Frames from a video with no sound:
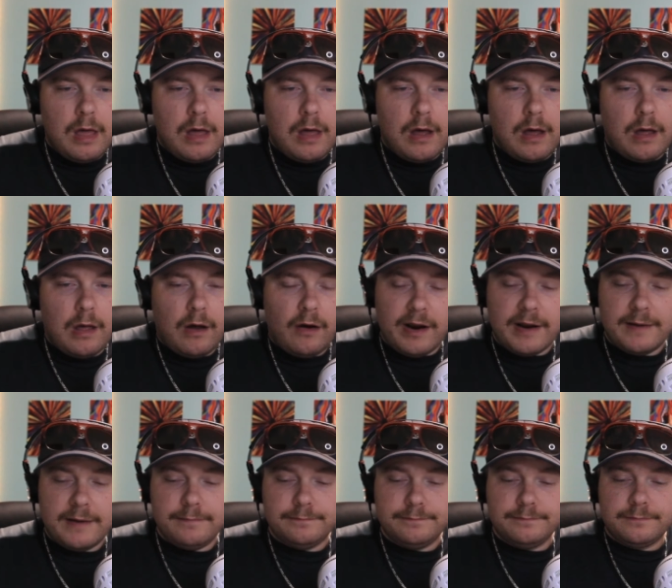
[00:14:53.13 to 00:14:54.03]
All right,
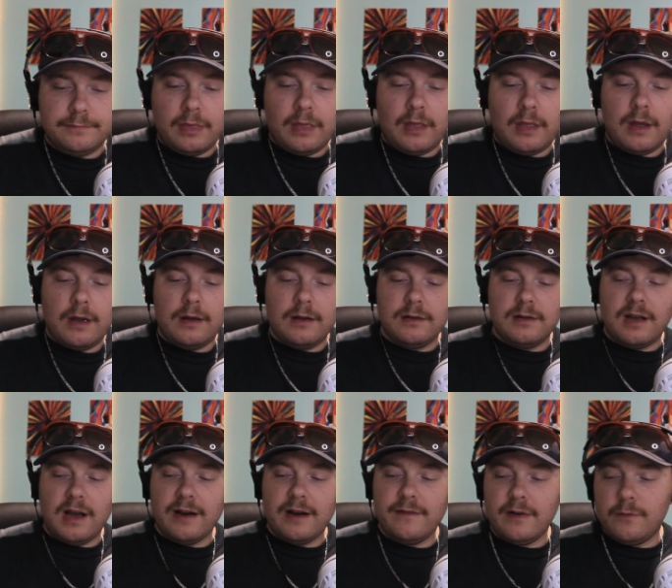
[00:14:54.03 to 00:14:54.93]

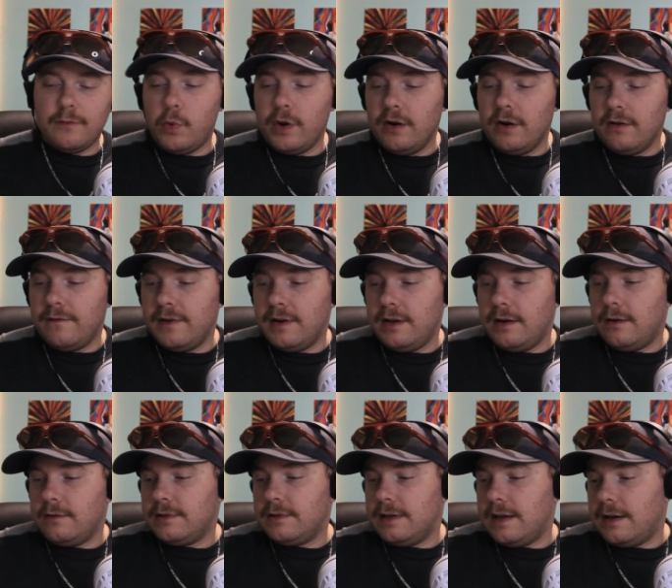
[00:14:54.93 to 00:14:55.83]
kind of a weird video
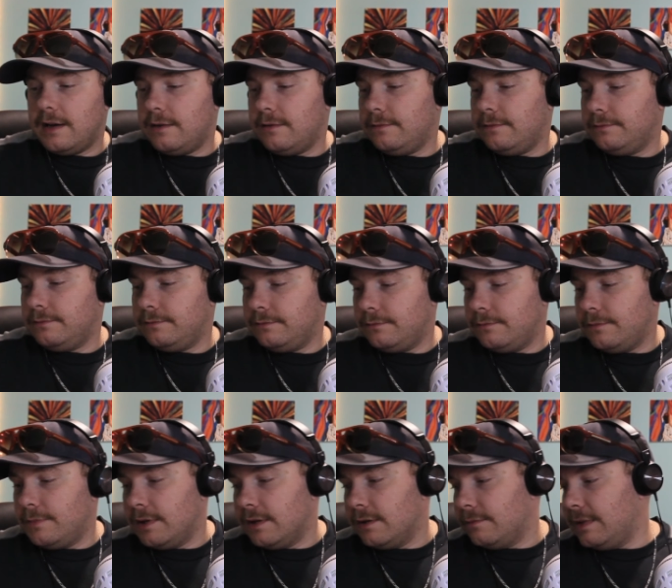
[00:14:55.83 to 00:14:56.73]
today,
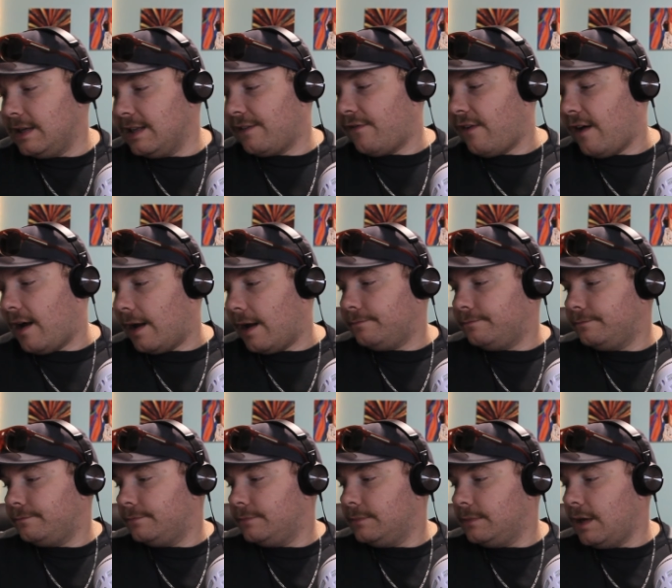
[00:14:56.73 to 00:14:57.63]
but it's fine.
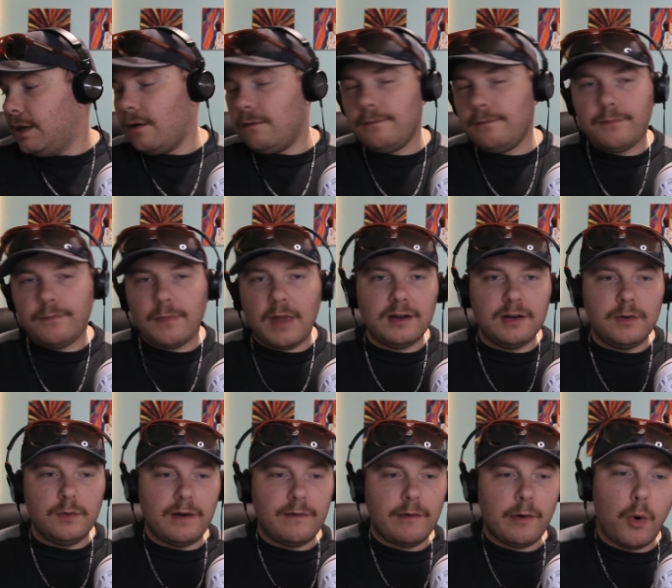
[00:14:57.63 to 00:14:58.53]
You know, I can do
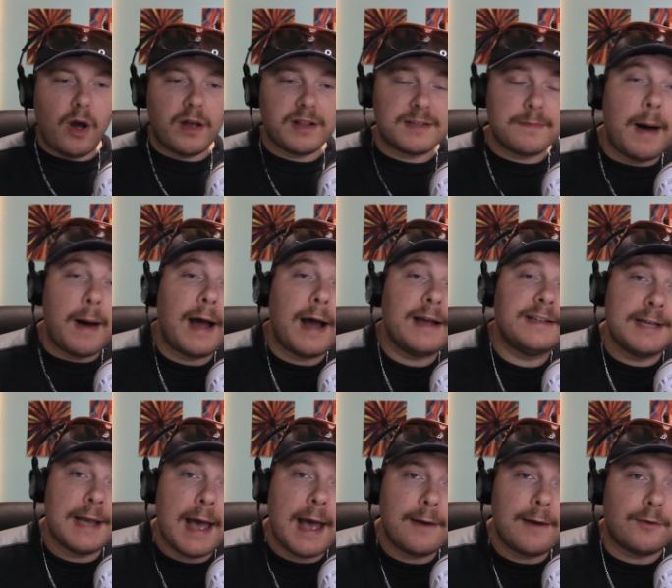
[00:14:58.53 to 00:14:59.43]
whatever I want. It's my
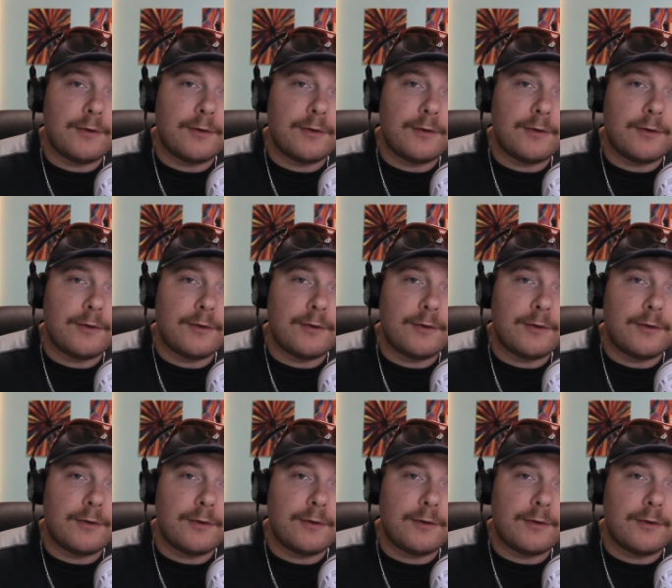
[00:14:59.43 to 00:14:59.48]
channel.